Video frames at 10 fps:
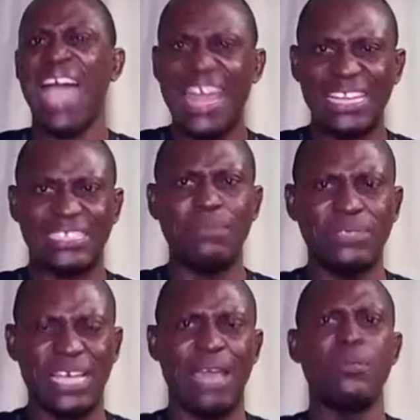and at the
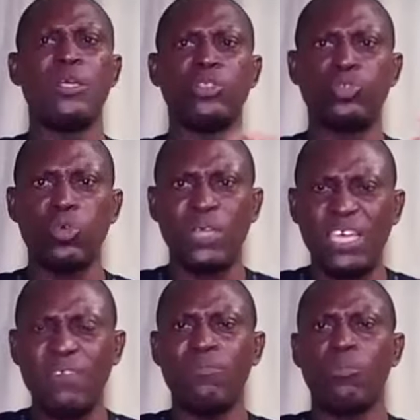same time to
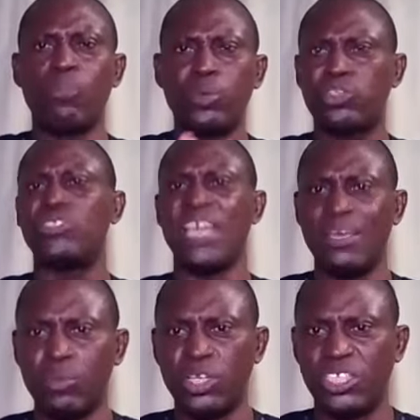boost their
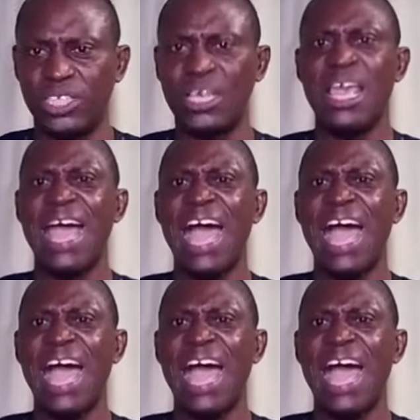immunity.